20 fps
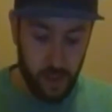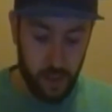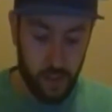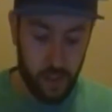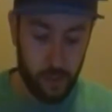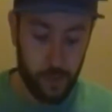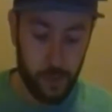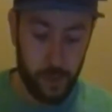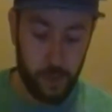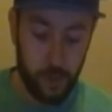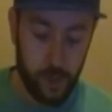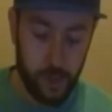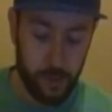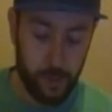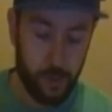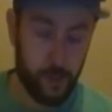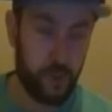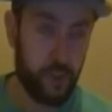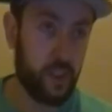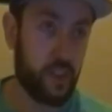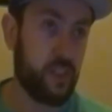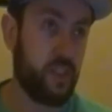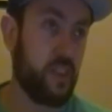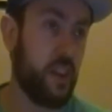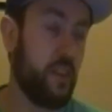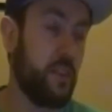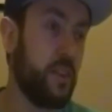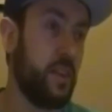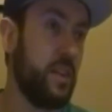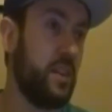He's been doing it for six,
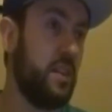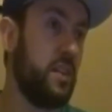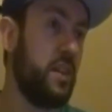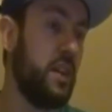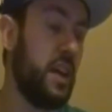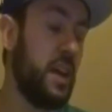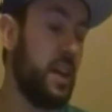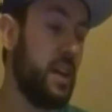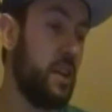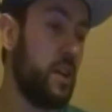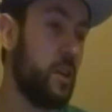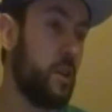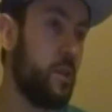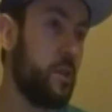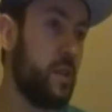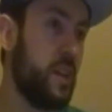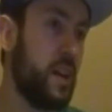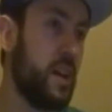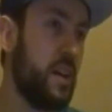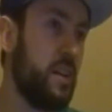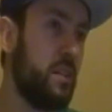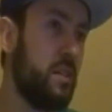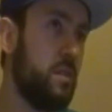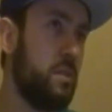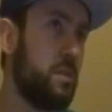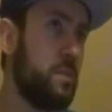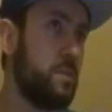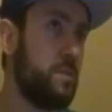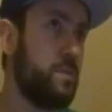seven, eight years now.